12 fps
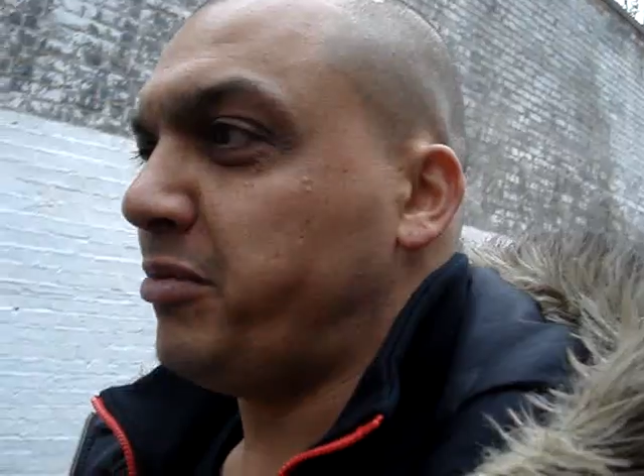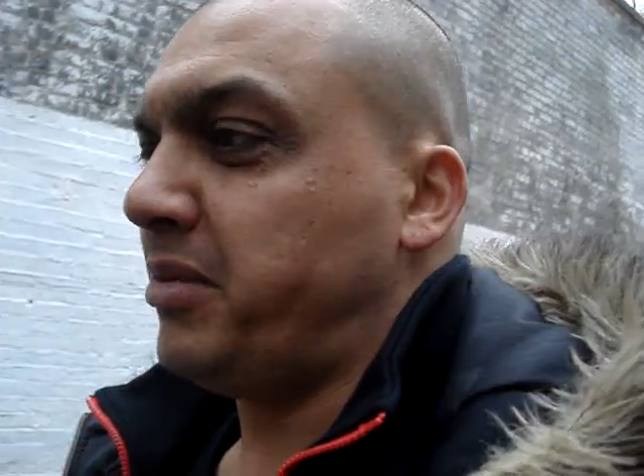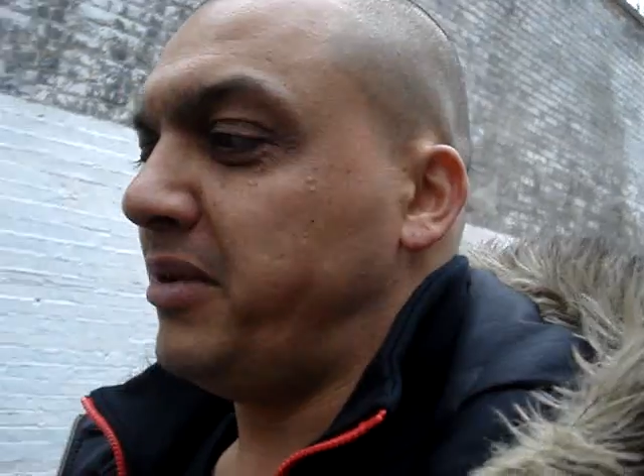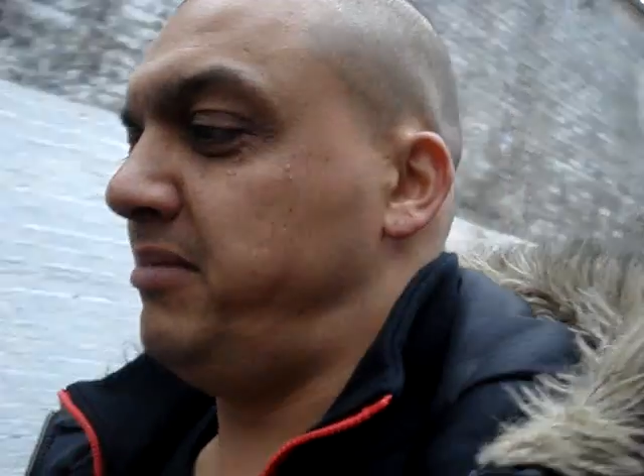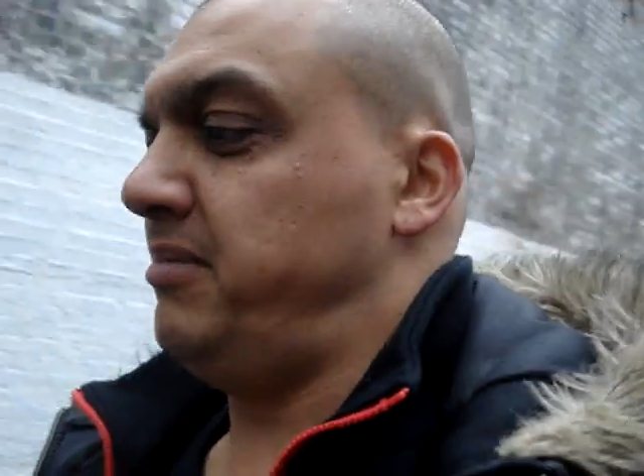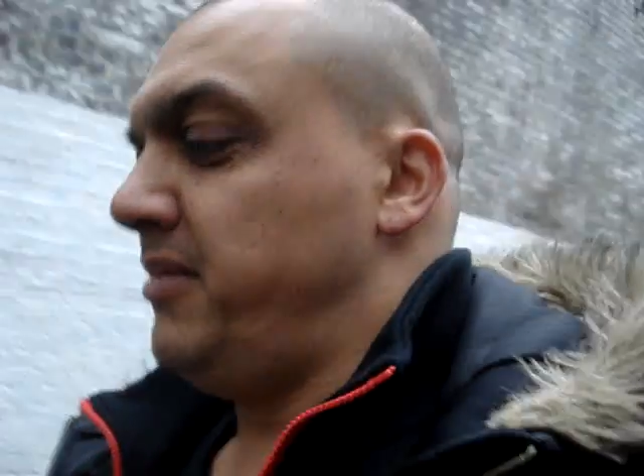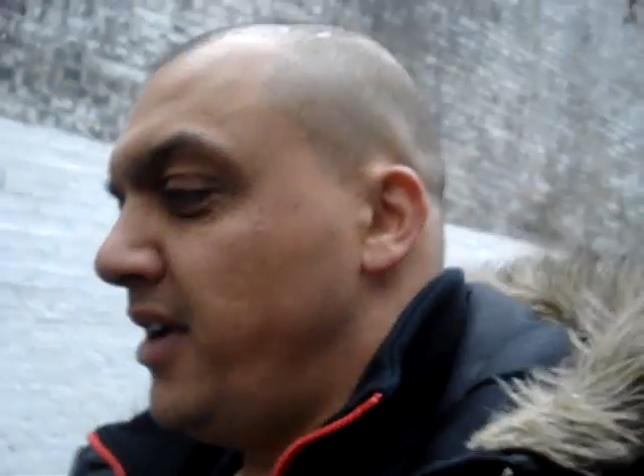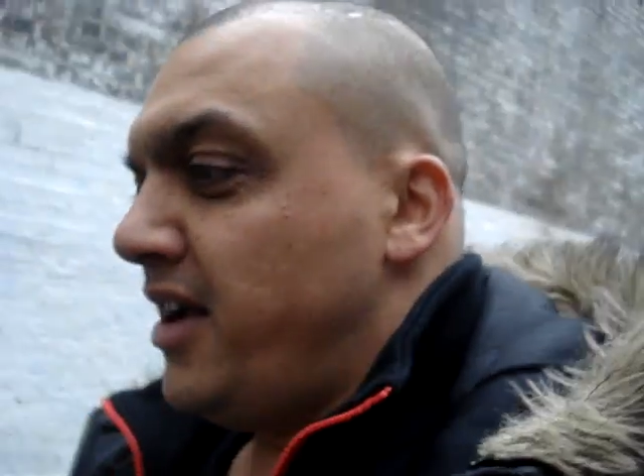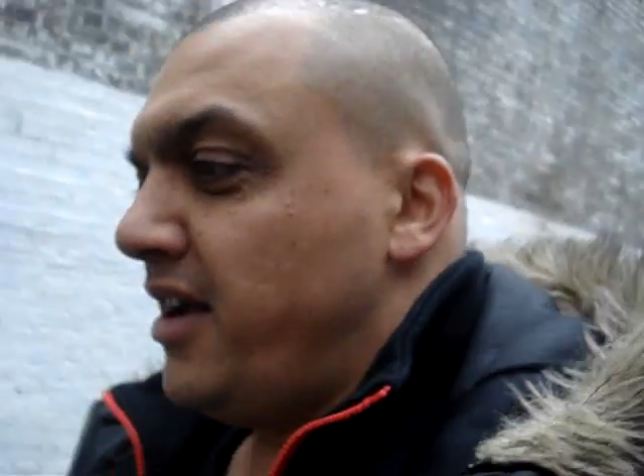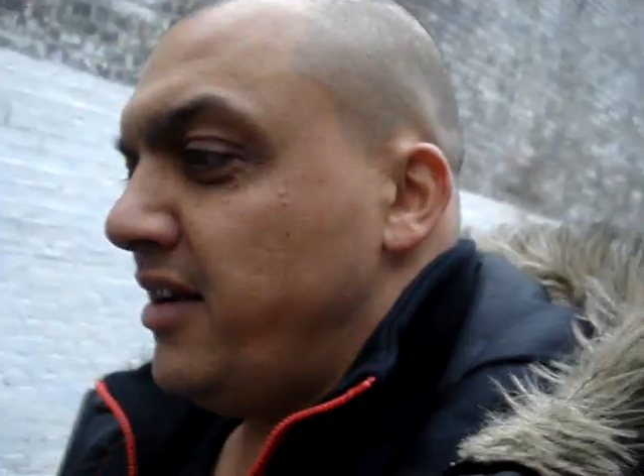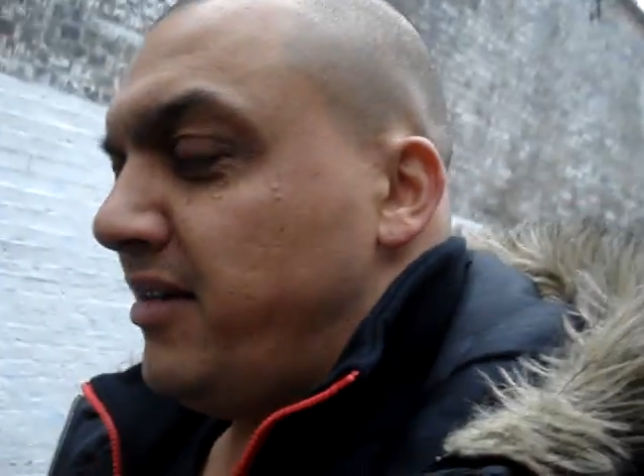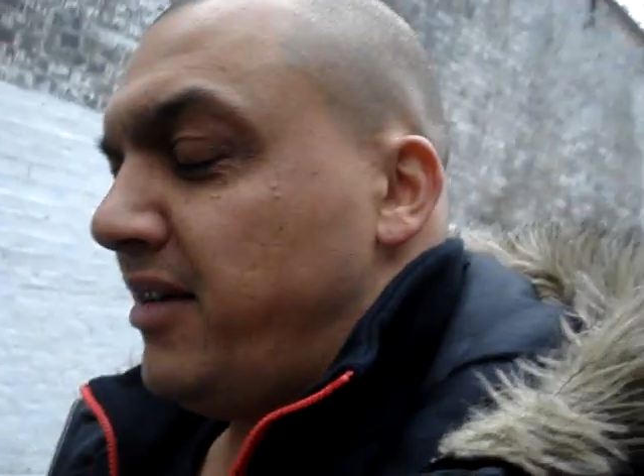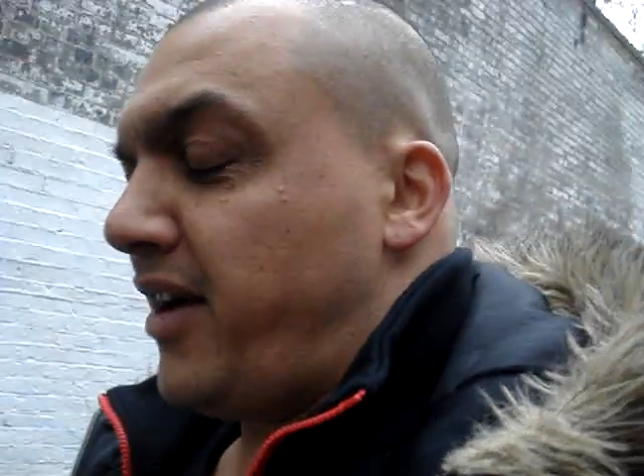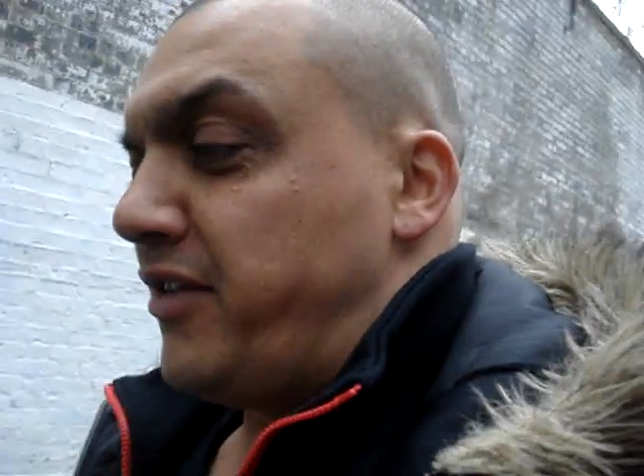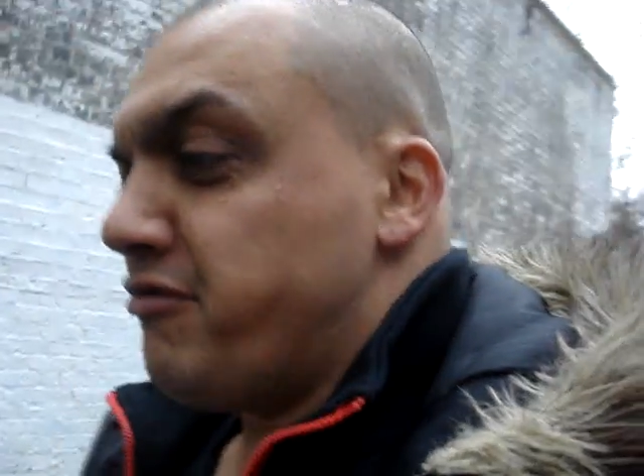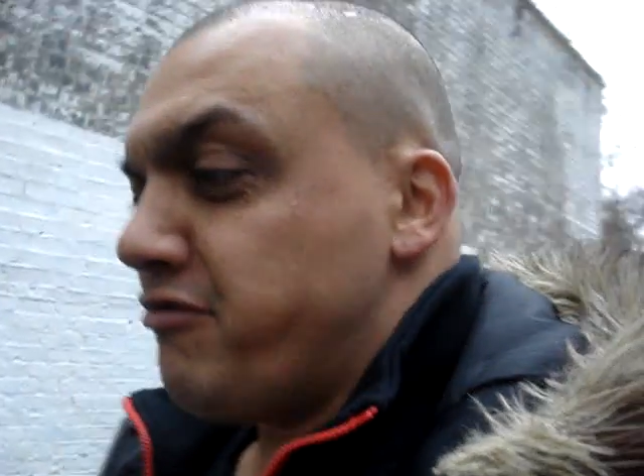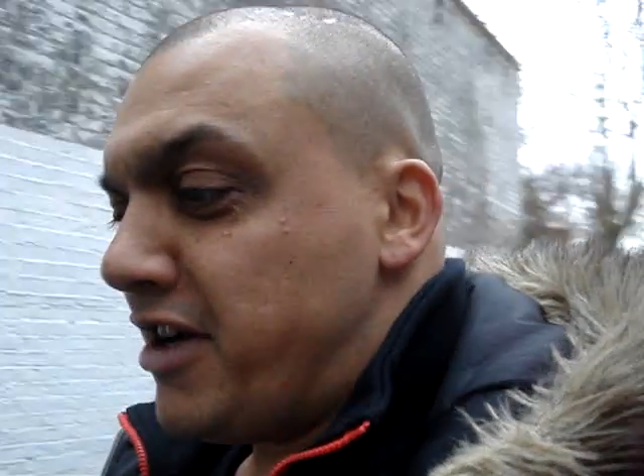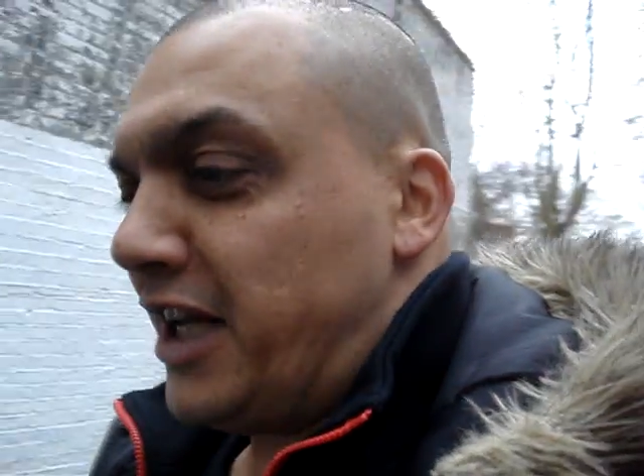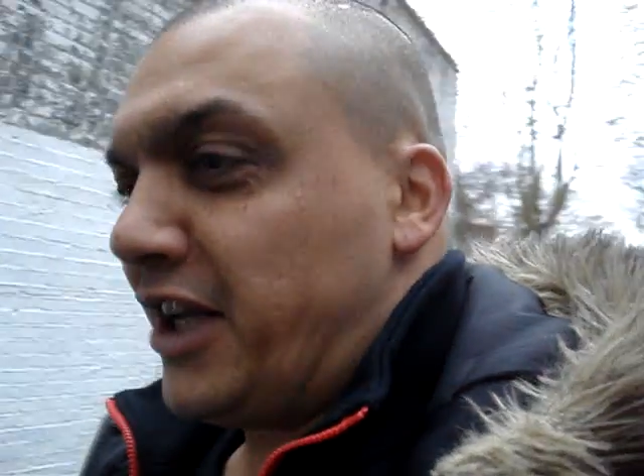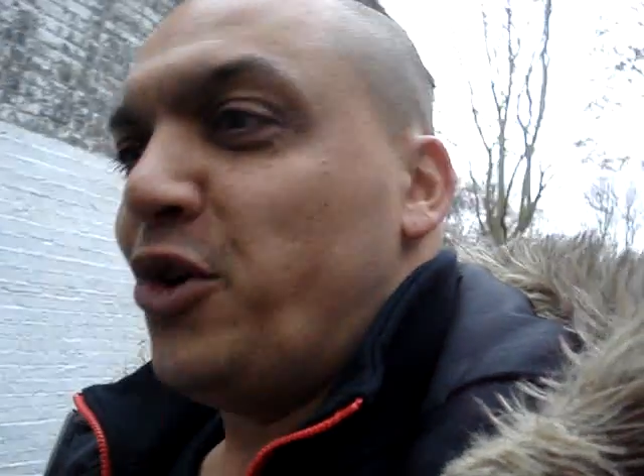just been having really